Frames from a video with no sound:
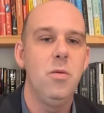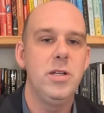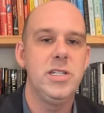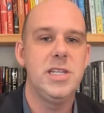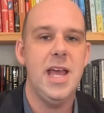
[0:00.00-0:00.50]

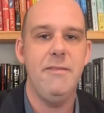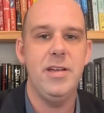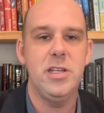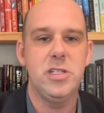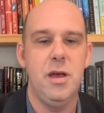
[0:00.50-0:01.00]
which is
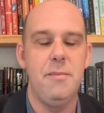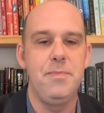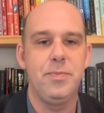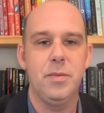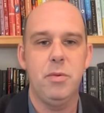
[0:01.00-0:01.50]
having
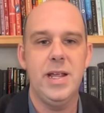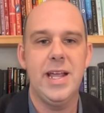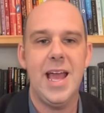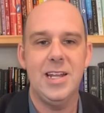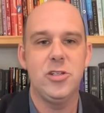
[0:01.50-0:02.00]
some pretty
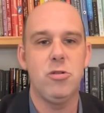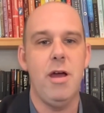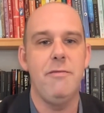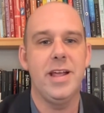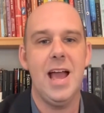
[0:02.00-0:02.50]

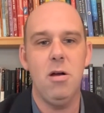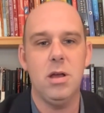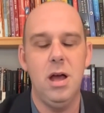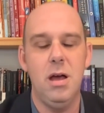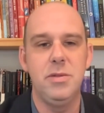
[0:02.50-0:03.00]
catastrophic
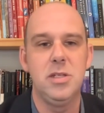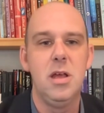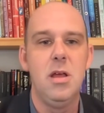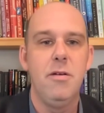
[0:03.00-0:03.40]
outcomes